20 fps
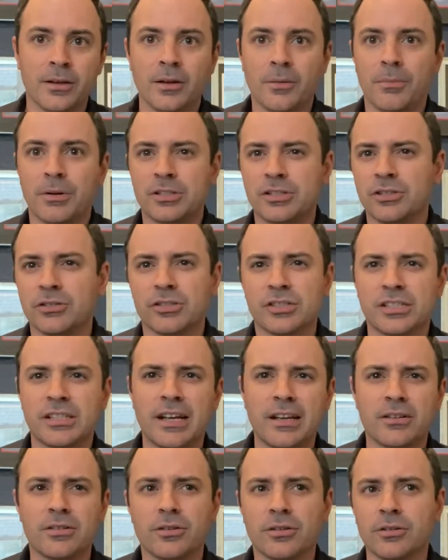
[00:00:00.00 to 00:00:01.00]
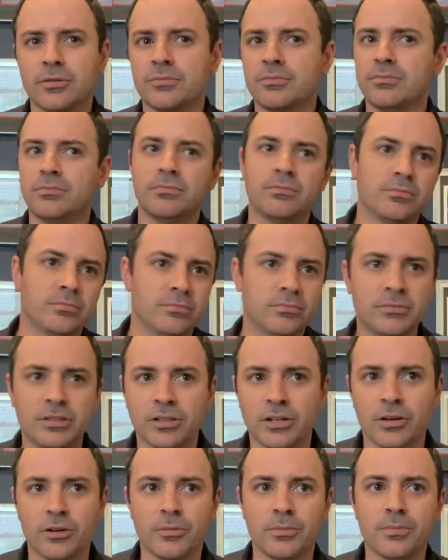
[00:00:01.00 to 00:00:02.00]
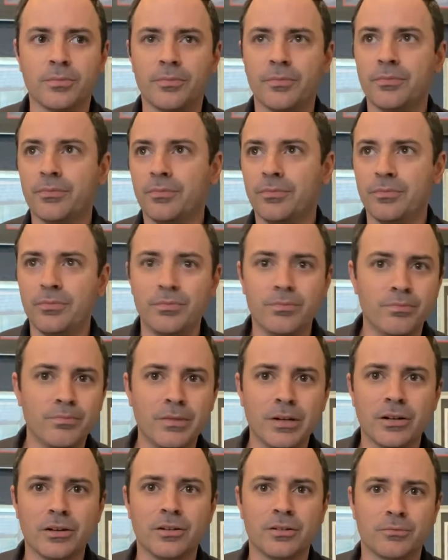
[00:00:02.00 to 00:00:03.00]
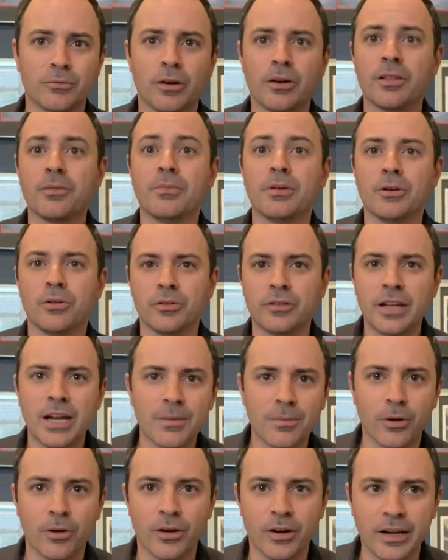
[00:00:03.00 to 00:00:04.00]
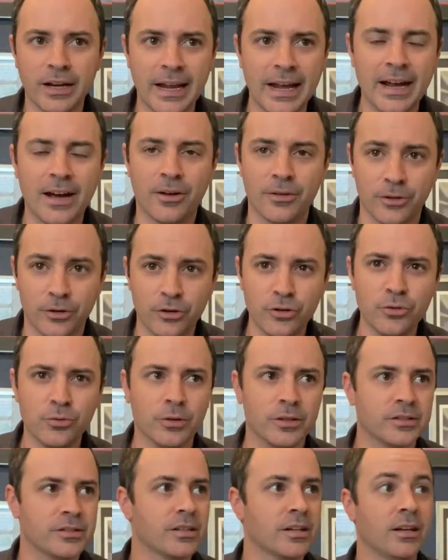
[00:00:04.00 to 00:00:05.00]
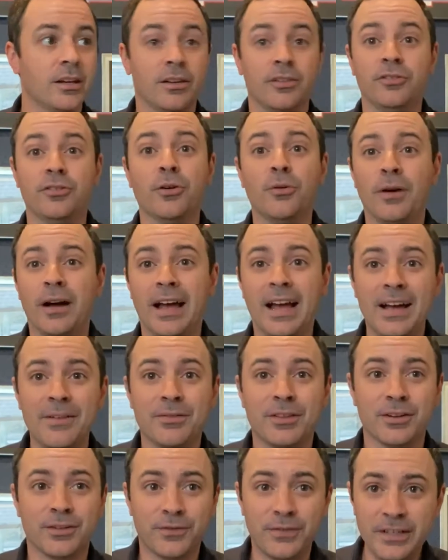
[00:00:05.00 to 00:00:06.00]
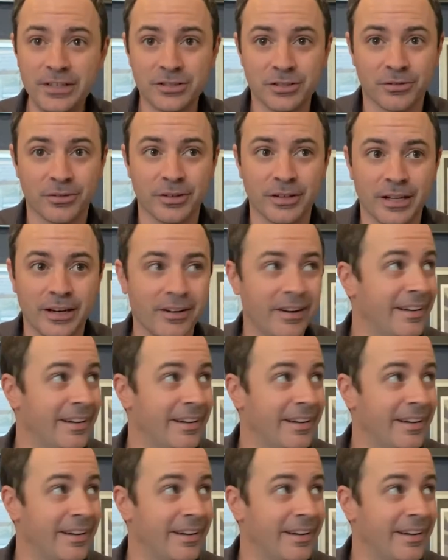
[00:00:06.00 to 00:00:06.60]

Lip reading: But your standard, run-of-the-mill neighborhood now, the new ones don't have this feature in there.